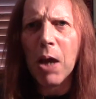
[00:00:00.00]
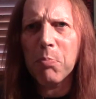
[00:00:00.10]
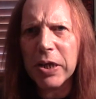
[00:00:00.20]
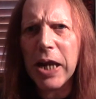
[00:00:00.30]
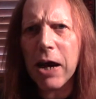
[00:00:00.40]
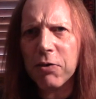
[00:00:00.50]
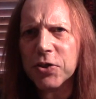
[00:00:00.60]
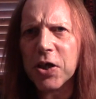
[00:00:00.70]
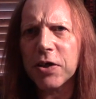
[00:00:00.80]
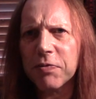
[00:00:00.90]
But now
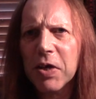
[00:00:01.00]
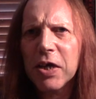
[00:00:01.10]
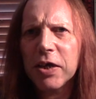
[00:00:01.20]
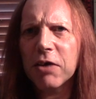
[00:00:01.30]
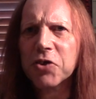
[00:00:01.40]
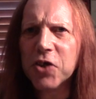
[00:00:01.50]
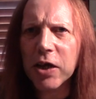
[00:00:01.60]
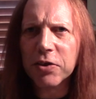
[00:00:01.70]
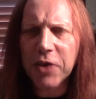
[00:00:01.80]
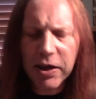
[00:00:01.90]
it's kind of, you know,
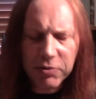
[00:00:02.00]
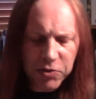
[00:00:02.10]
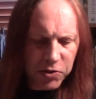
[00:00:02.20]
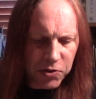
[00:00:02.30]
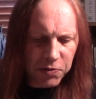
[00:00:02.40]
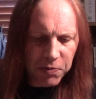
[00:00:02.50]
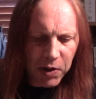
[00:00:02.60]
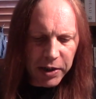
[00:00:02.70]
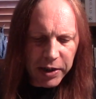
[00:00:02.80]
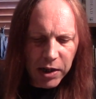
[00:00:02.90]
settled down to sort of
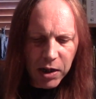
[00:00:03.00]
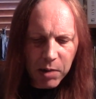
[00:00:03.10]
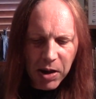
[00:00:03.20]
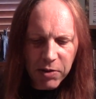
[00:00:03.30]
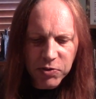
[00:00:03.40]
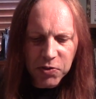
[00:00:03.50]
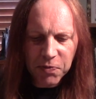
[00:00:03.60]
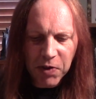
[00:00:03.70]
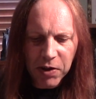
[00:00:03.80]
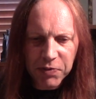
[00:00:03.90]
like about sort
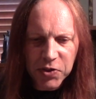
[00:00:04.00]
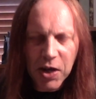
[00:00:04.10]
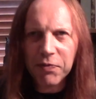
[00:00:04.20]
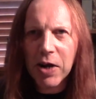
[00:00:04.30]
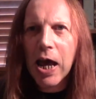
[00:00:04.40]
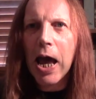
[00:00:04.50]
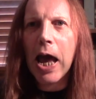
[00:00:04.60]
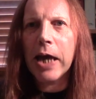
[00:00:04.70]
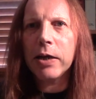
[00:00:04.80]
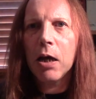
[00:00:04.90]
of 5 to 7.
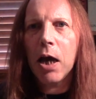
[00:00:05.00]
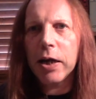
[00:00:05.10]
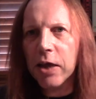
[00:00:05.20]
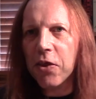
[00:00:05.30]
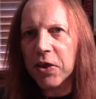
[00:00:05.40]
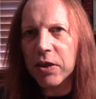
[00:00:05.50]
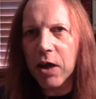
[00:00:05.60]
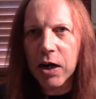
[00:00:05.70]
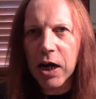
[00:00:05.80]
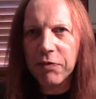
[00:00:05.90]
And another thing
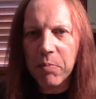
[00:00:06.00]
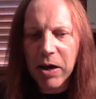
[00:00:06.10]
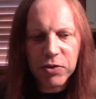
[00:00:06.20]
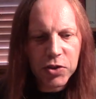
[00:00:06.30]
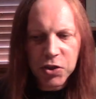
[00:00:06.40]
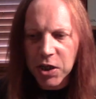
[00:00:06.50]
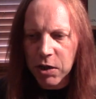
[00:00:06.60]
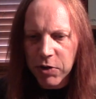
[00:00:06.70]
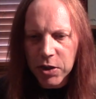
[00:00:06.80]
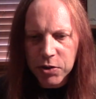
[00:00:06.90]
that I love about the
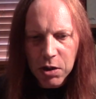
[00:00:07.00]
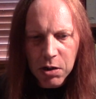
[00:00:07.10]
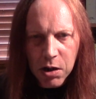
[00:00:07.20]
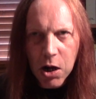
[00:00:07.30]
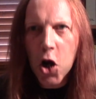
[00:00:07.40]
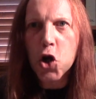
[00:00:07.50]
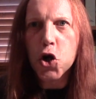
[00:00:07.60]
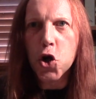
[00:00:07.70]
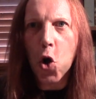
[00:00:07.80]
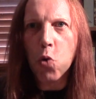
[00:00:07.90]
distillery is
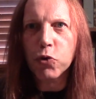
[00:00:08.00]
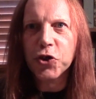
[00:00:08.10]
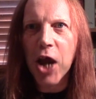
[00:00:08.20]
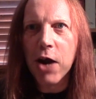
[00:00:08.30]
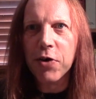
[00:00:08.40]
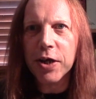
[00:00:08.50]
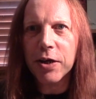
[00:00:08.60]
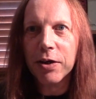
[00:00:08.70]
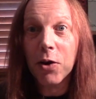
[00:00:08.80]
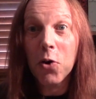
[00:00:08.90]
no sherry.